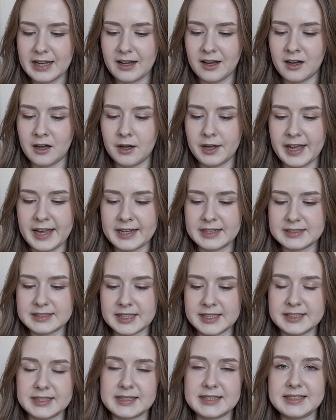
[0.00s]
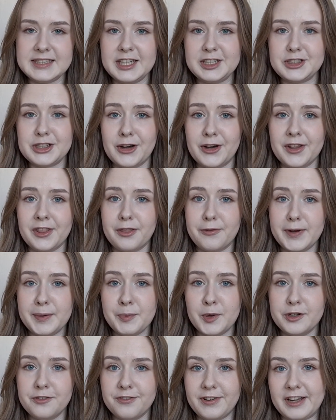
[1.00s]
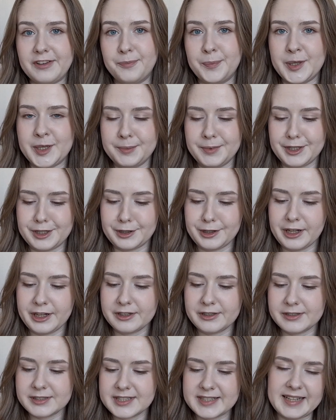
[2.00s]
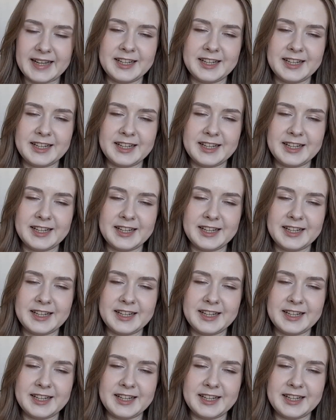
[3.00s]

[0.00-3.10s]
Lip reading: And it is knit on 3.5mm needles,